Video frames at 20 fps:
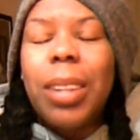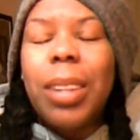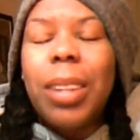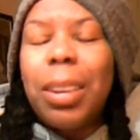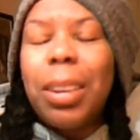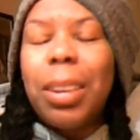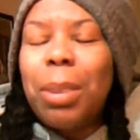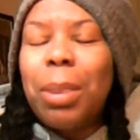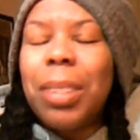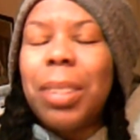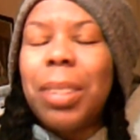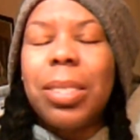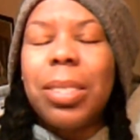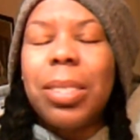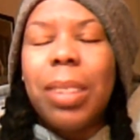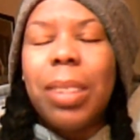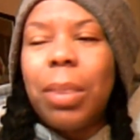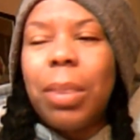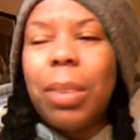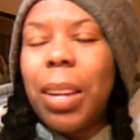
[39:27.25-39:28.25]
And I know I
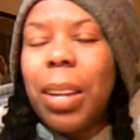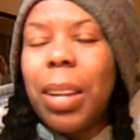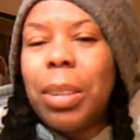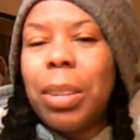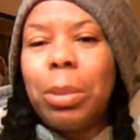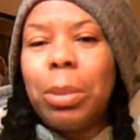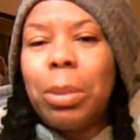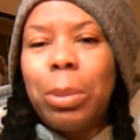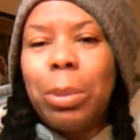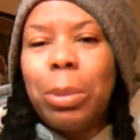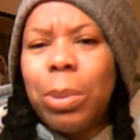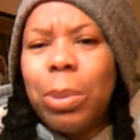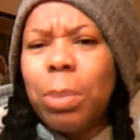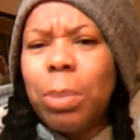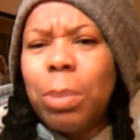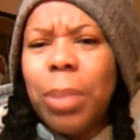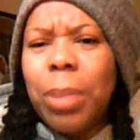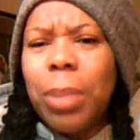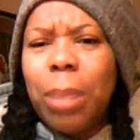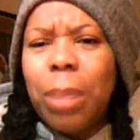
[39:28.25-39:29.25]
just sound like a
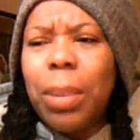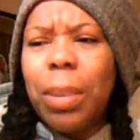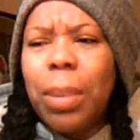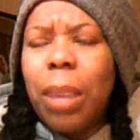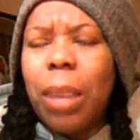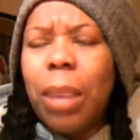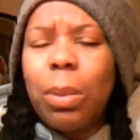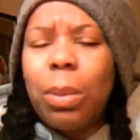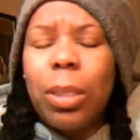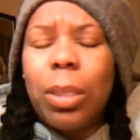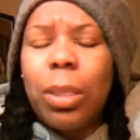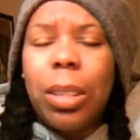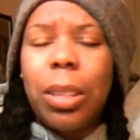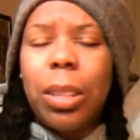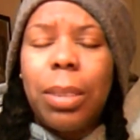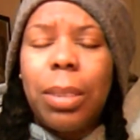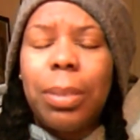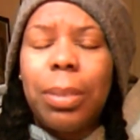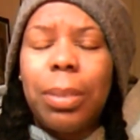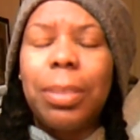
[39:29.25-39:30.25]
loser, but I'm not
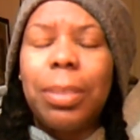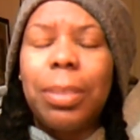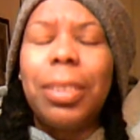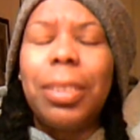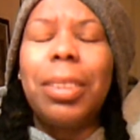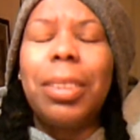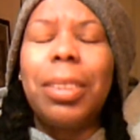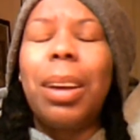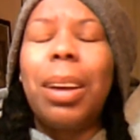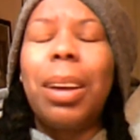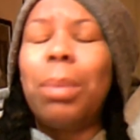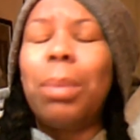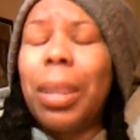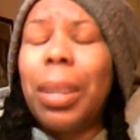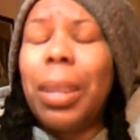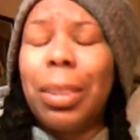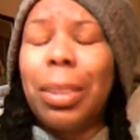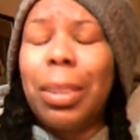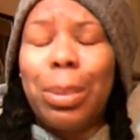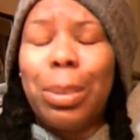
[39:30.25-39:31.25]
really. I'm
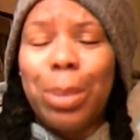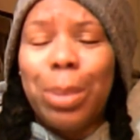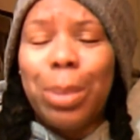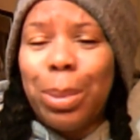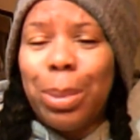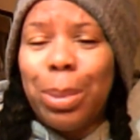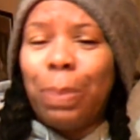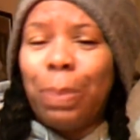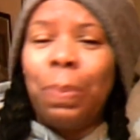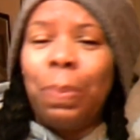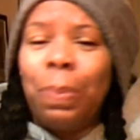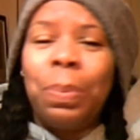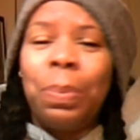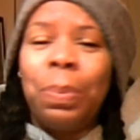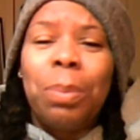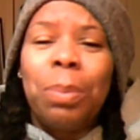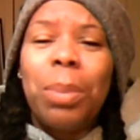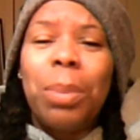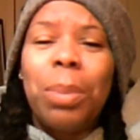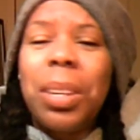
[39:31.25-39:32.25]
not a loser.
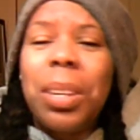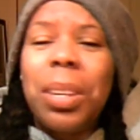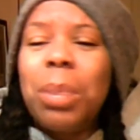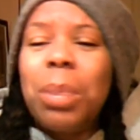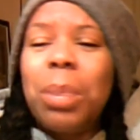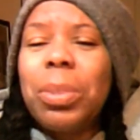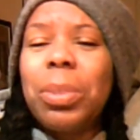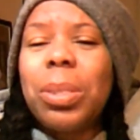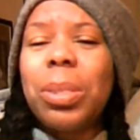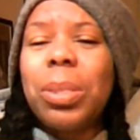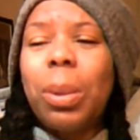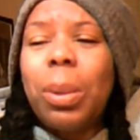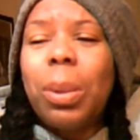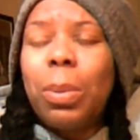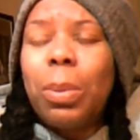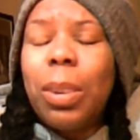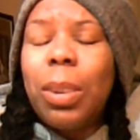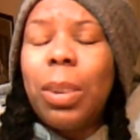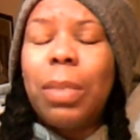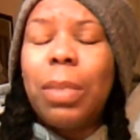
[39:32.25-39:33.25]
But he was so
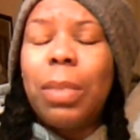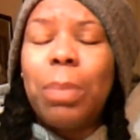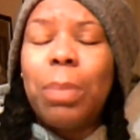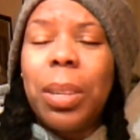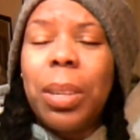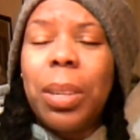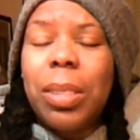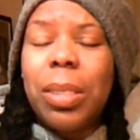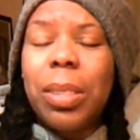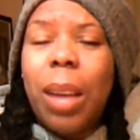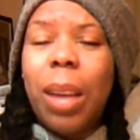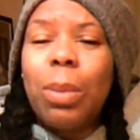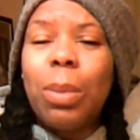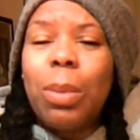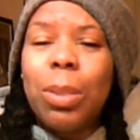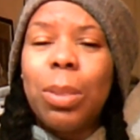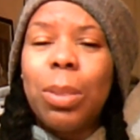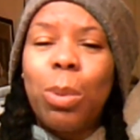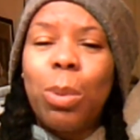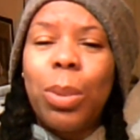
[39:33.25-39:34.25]
rough because I
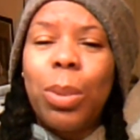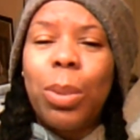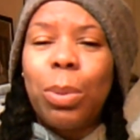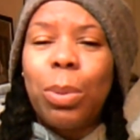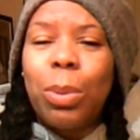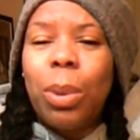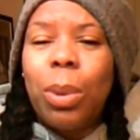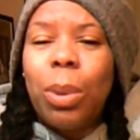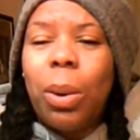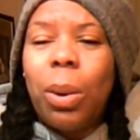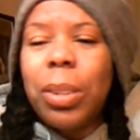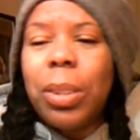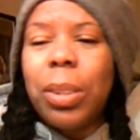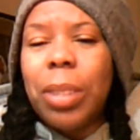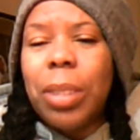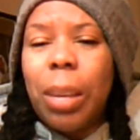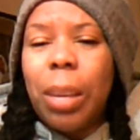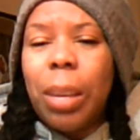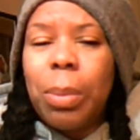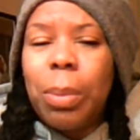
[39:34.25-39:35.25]
was going through a hard
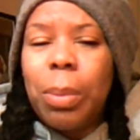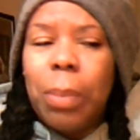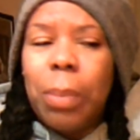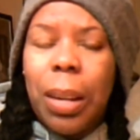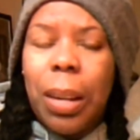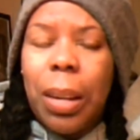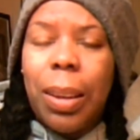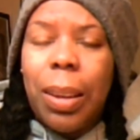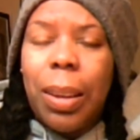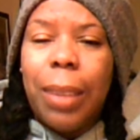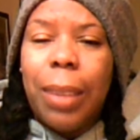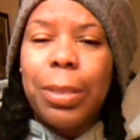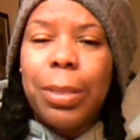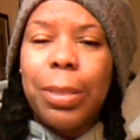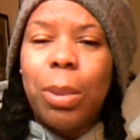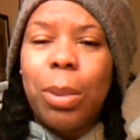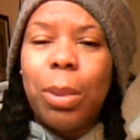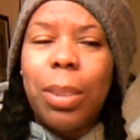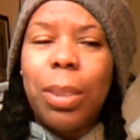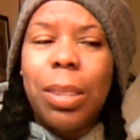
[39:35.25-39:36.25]
time in my life.
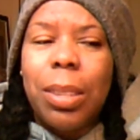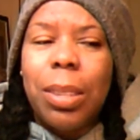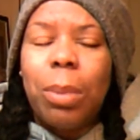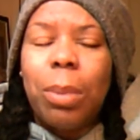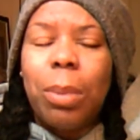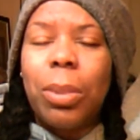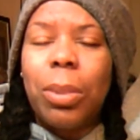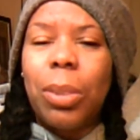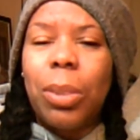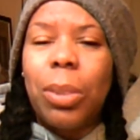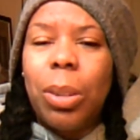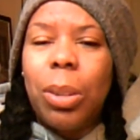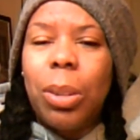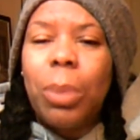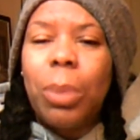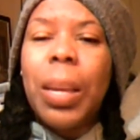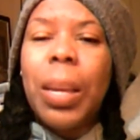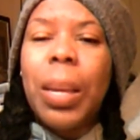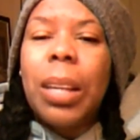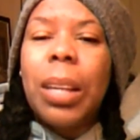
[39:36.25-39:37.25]
So I said, well, you
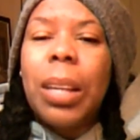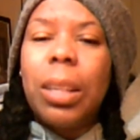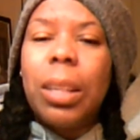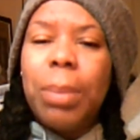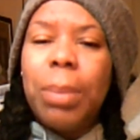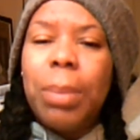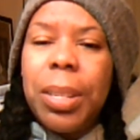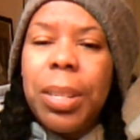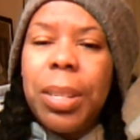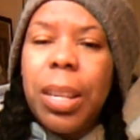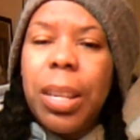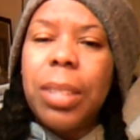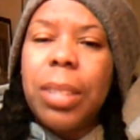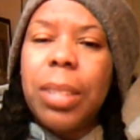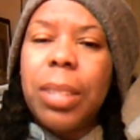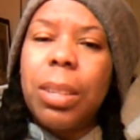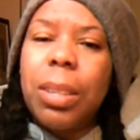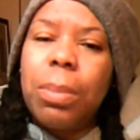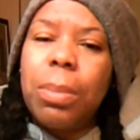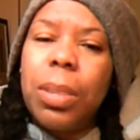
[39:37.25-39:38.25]
know, let me
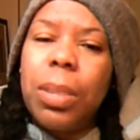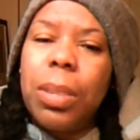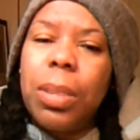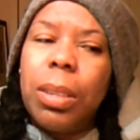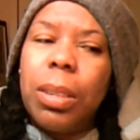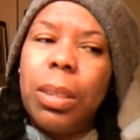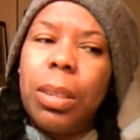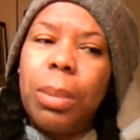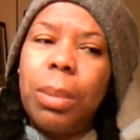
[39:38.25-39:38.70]
take something.